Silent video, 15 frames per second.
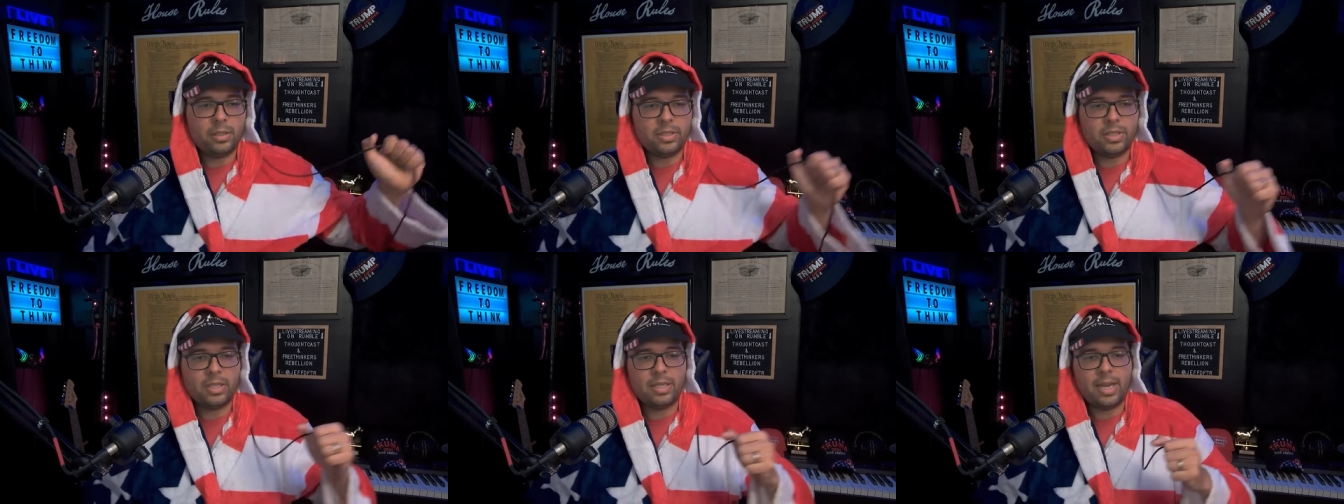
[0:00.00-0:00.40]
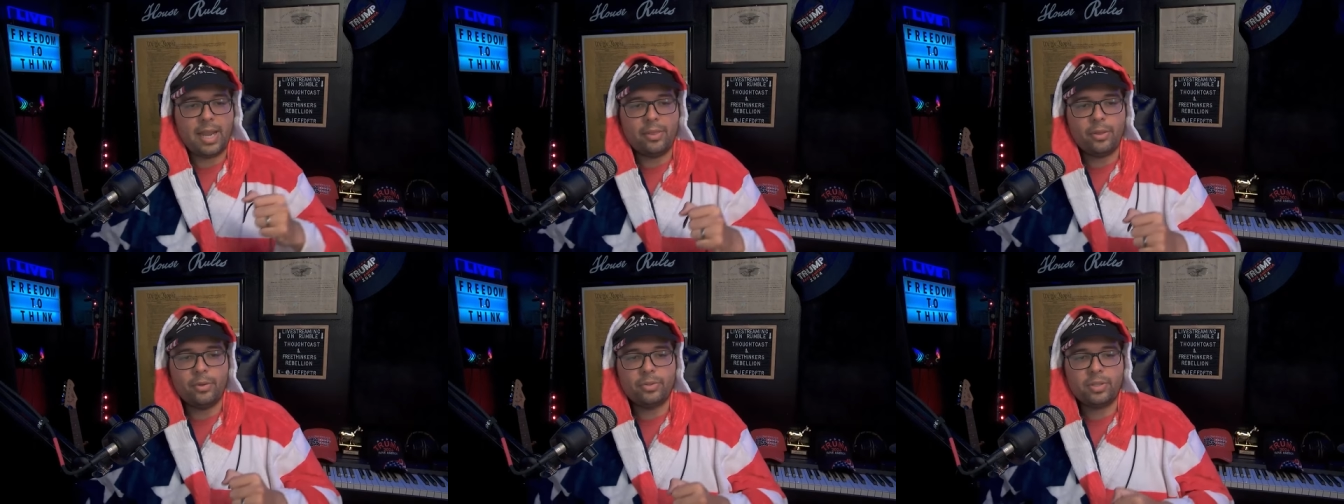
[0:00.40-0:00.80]
said,
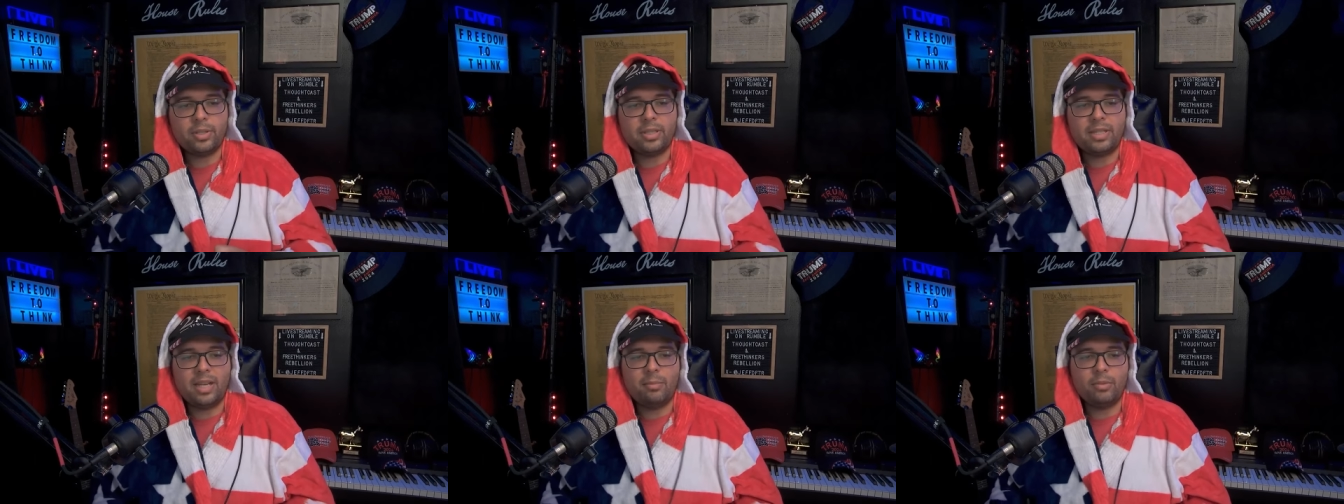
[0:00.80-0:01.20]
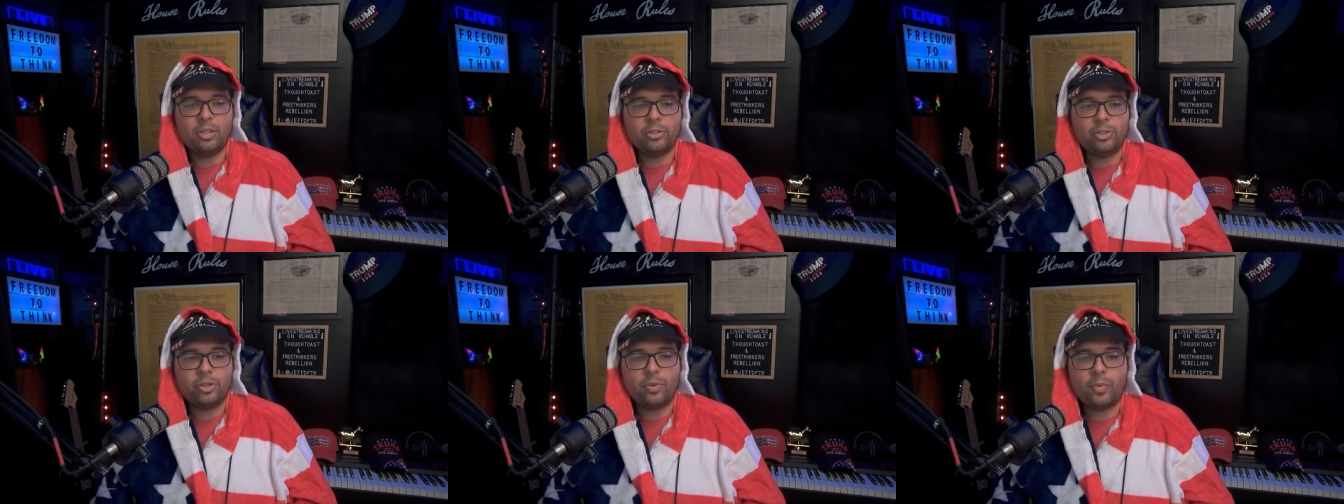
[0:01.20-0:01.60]
yeah, those are the
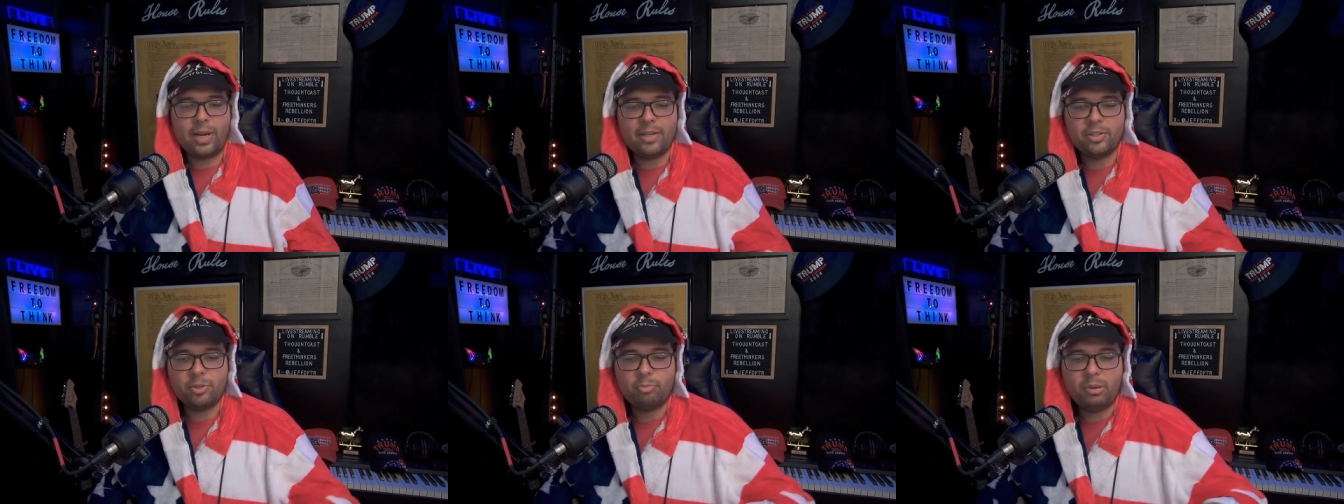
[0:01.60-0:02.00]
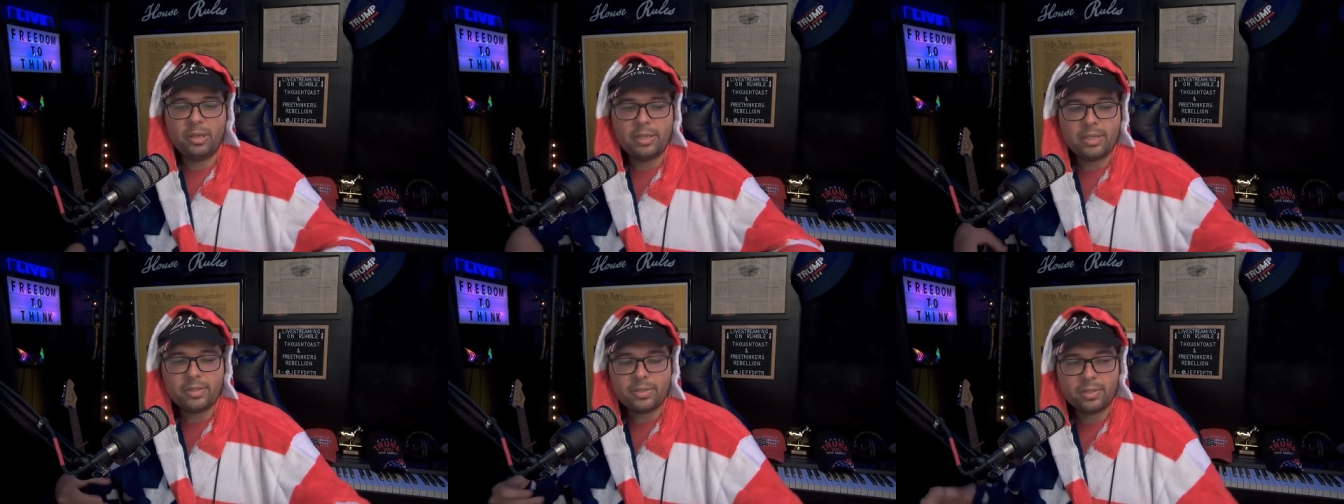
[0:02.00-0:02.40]
Demolition Ranch
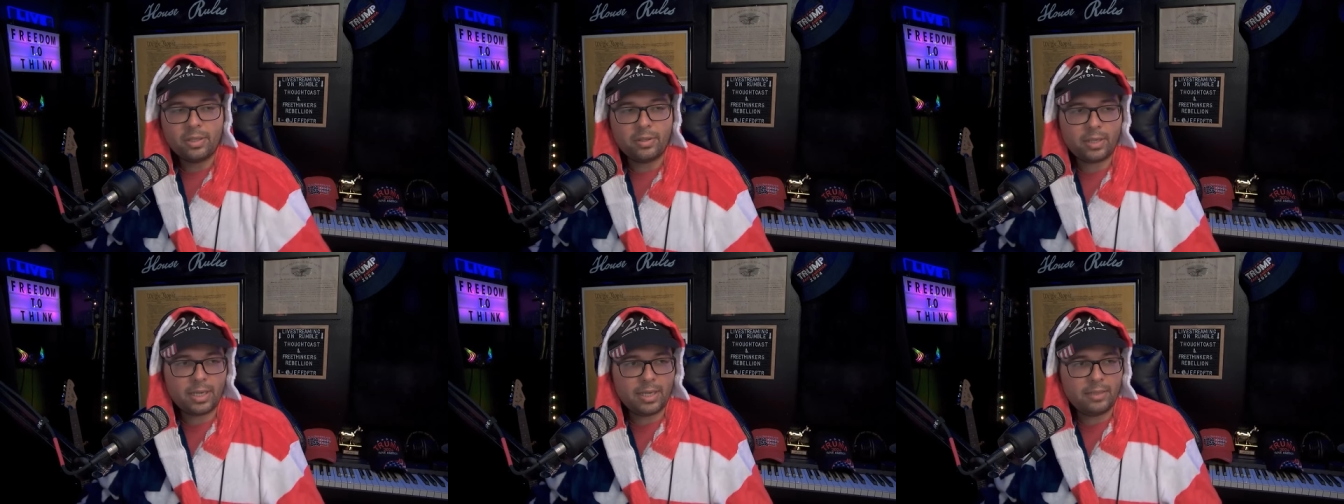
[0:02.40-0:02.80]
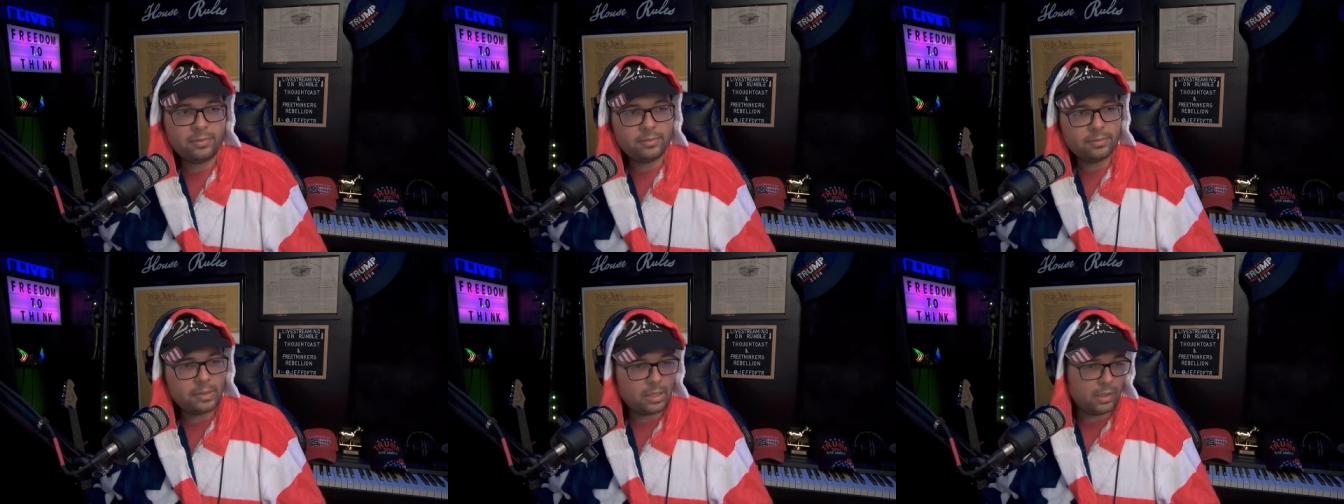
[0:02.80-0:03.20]
buddies. Okay.
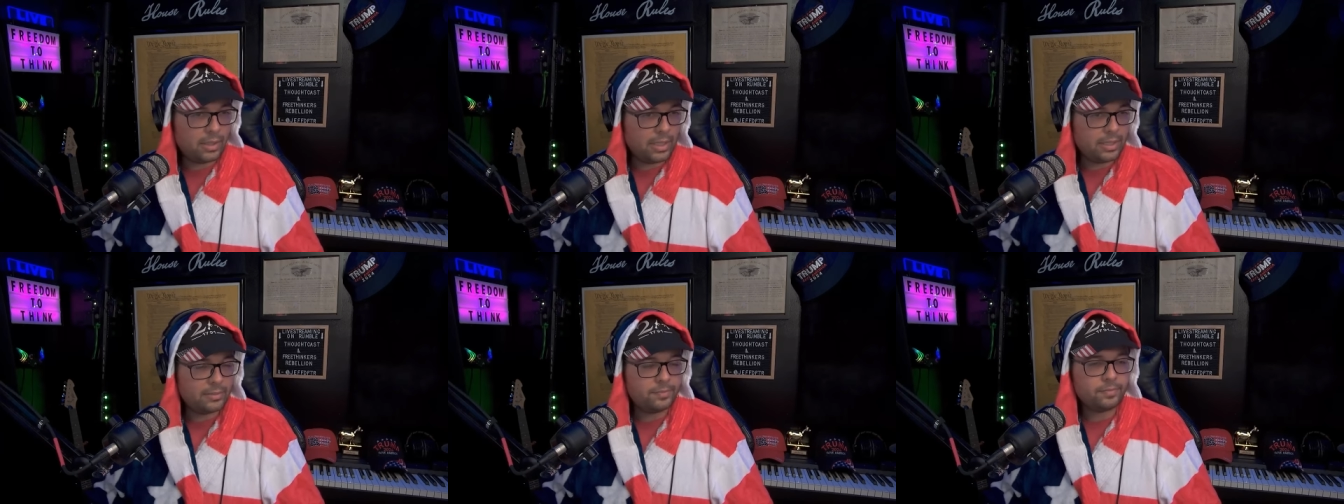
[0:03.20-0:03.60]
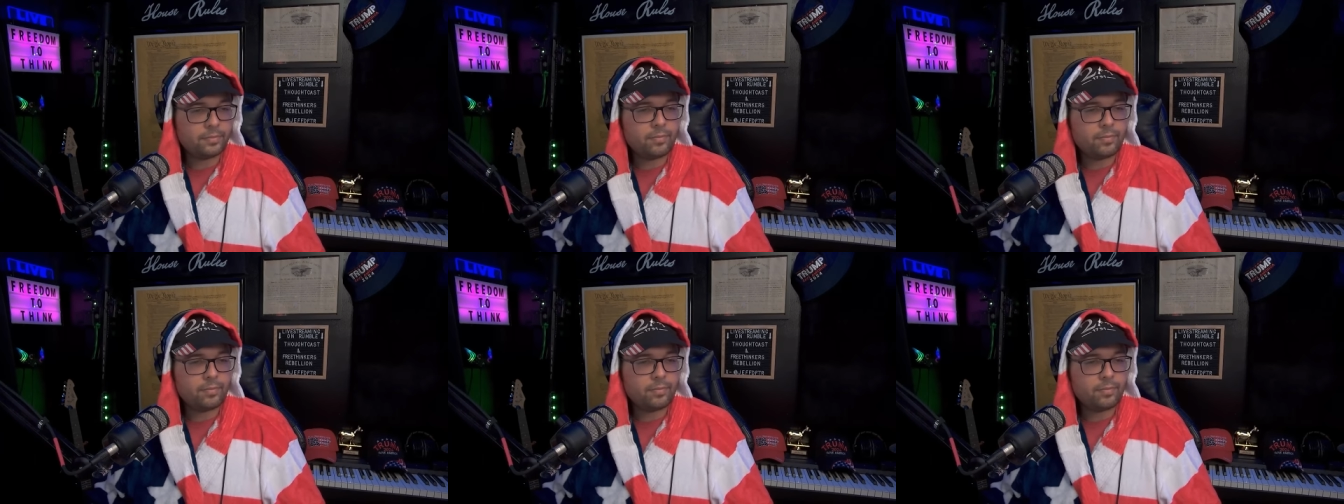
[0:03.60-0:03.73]
All right.